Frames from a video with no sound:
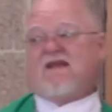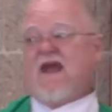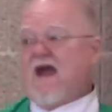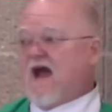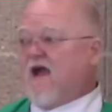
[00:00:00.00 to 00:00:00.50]

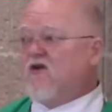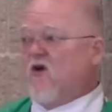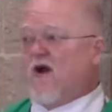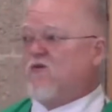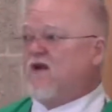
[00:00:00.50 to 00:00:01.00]

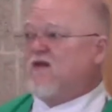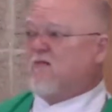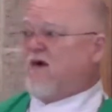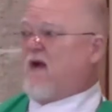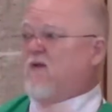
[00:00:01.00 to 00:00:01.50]
I read
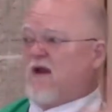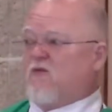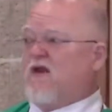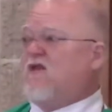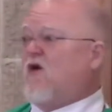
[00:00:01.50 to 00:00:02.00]
the Bible. I
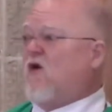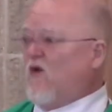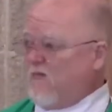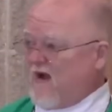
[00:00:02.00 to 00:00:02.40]
read the whole